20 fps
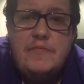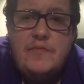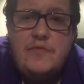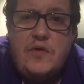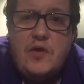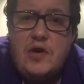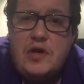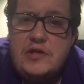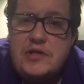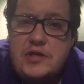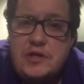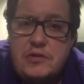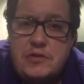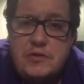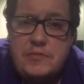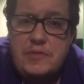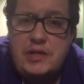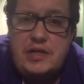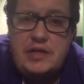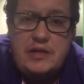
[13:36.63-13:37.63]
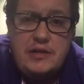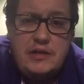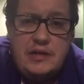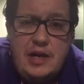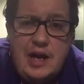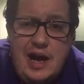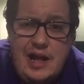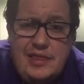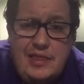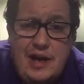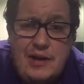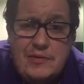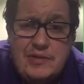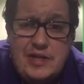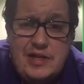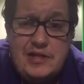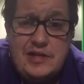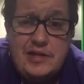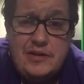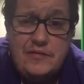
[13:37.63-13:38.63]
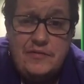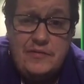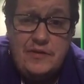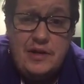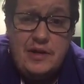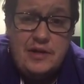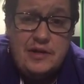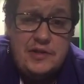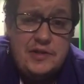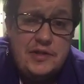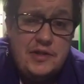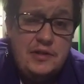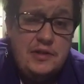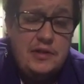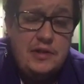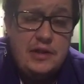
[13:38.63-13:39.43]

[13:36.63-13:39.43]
via social media, and that was actually a first